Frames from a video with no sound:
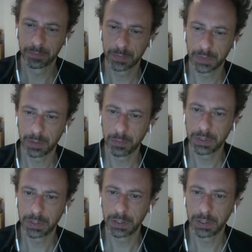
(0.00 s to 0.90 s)
let me
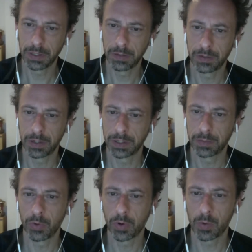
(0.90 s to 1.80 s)
see if there is
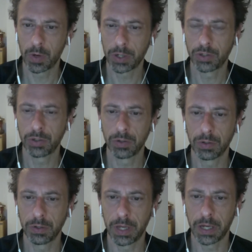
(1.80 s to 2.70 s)
more
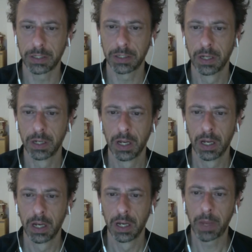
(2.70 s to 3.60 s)
question. Yes.
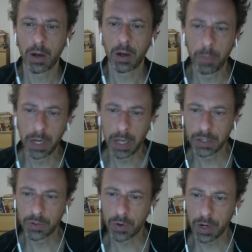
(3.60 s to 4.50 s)
My company
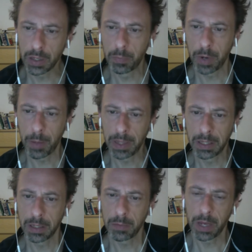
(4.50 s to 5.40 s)
has already
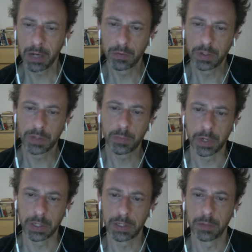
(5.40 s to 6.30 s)
implemented many of these
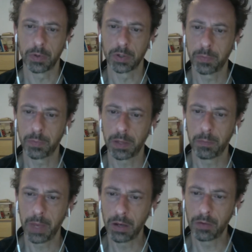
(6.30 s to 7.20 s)
principles, but
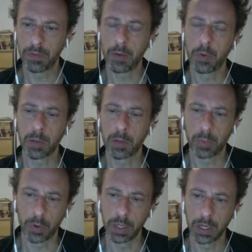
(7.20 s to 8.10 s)
many of our
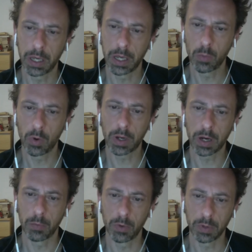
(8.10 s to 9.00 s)
employee can work
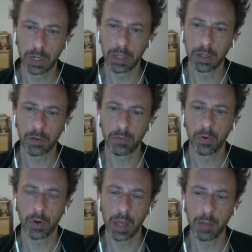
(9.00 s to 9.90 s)
remotely and
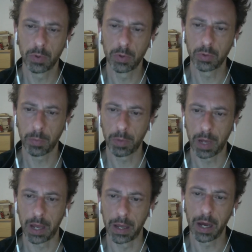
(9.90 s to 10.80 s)
therefore able to
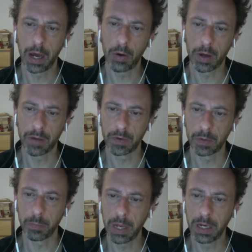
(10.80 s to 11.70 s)
apply. However,
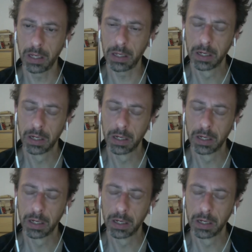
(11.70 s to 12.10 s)
many